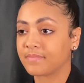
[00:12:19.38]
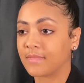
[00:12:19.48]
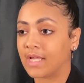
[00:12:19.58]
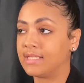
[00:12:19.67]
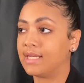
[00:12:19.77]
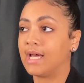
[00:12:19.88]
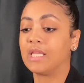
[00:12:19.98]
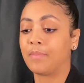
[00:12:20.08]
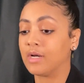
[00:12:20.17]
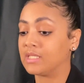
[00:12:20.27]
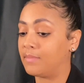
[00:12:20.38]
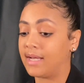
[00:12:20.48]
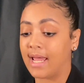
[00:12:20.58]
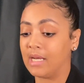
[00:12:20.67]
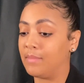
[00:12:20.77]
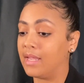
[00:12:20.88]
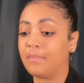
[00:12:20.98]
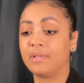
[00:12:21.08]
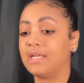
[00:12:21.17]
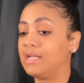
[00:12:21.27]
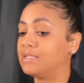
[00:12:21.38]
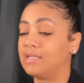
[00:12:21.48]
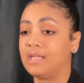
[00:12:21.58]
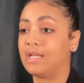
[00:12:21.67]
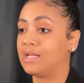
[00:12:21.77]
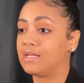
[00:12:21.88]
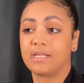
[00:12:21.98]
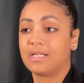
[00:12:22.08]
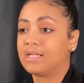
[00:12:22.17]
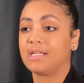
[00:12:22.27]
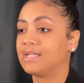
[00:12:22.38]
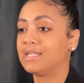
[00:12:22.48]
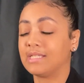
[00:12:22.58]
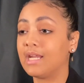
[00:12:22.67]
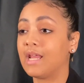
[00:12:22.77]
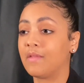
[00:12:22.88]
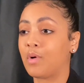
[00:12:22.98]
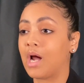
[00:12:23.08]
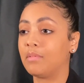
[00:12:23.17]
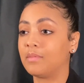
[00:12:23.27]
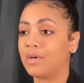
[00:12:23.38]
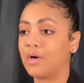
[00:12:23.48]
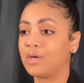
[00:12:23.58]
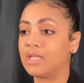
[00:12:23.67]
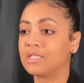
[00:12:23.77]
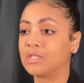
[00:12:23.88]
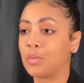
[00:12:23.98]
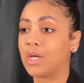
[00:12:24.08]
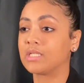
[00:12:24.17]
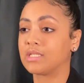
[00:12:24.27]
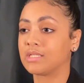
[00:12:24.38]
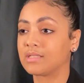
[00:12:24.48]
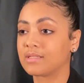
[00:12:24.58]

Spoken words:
Because then the other person may not end up being pleased, and then it's another problem, a whole nother situation.